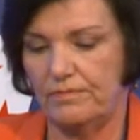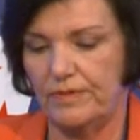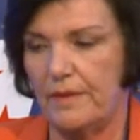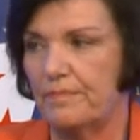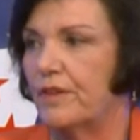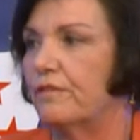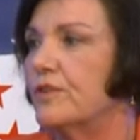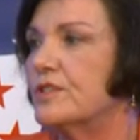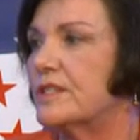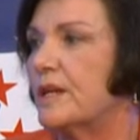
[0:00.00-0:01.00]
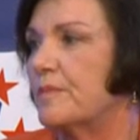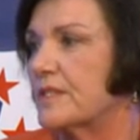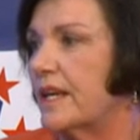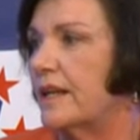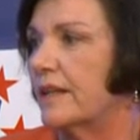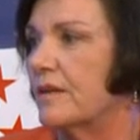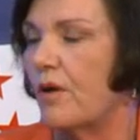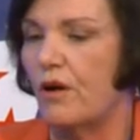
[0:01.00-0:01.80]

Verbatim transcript: yep, the first step is getting them